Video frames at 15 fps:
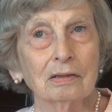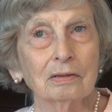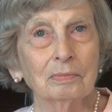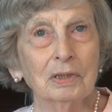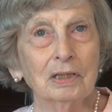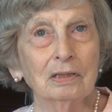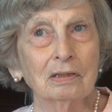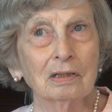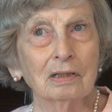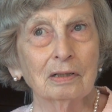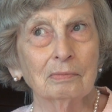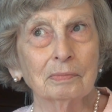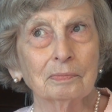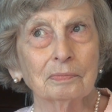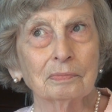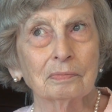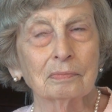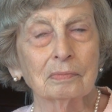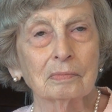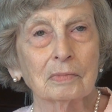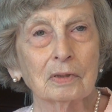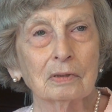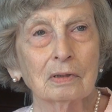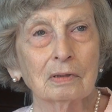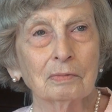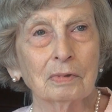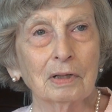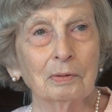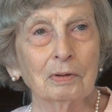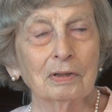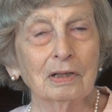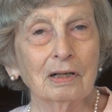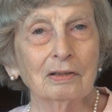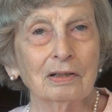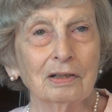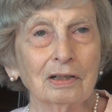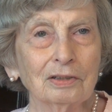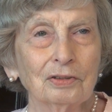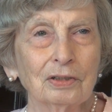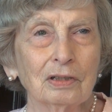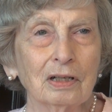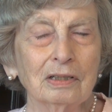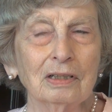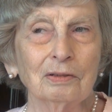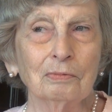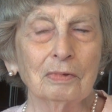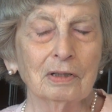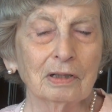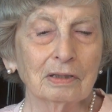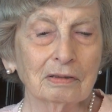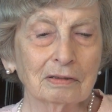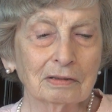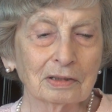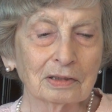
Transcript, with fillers: In the meantime, when I went down there, I said I didn't want to